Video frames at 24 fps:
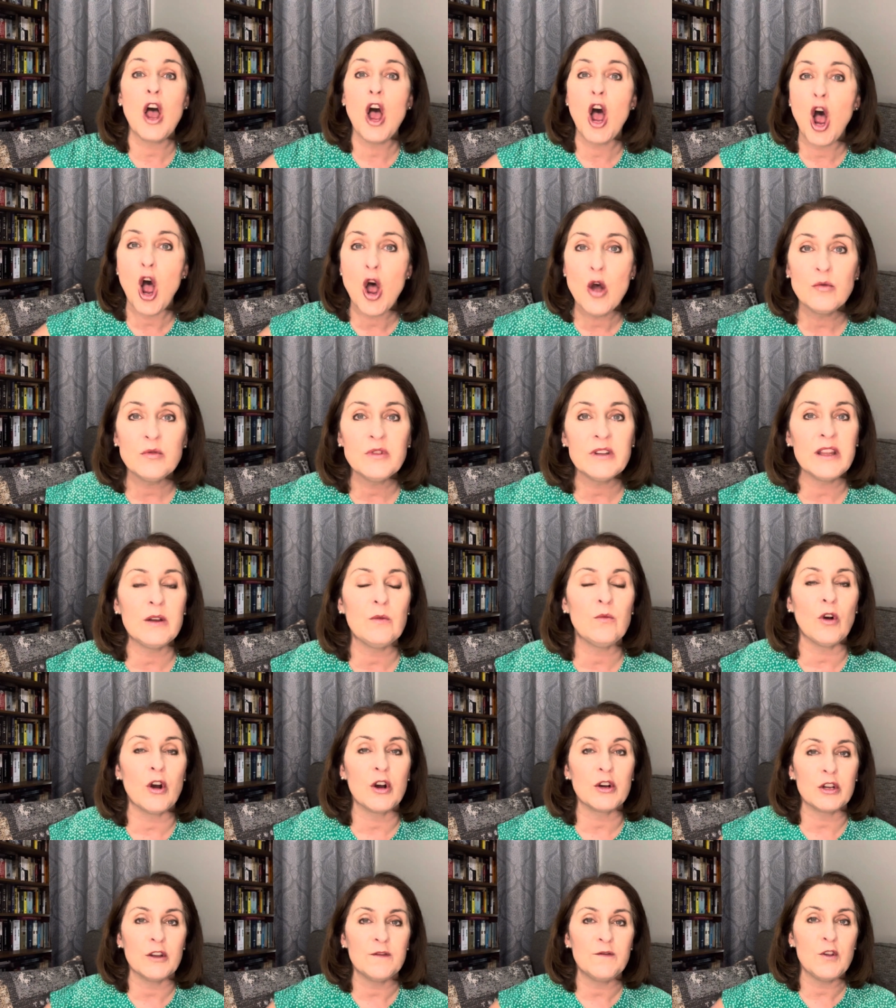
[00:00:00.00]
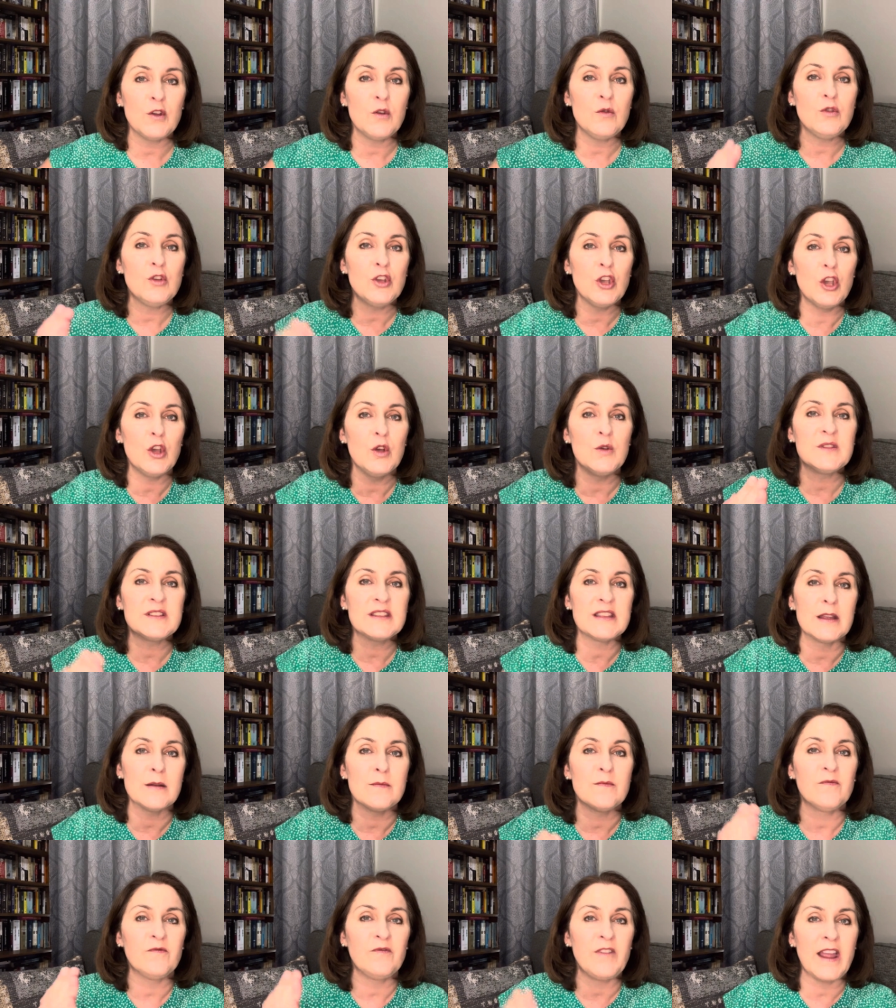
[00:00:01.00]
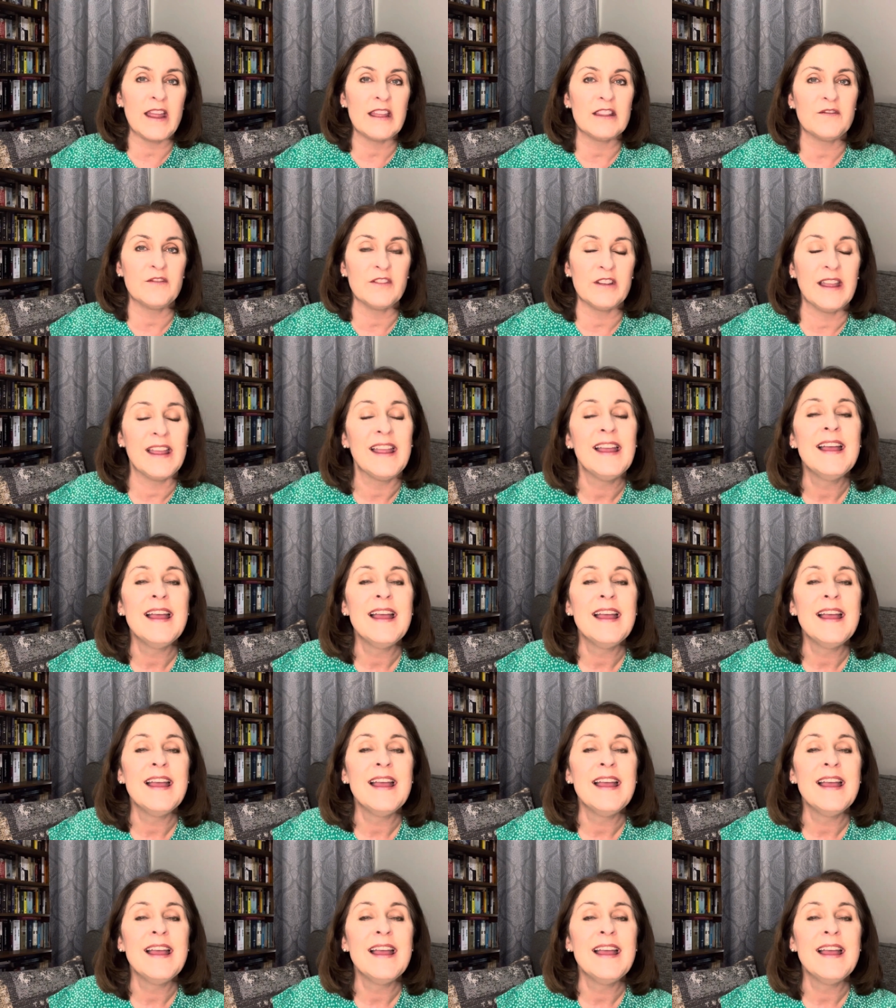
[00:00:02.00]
only worked if you use them faithfully.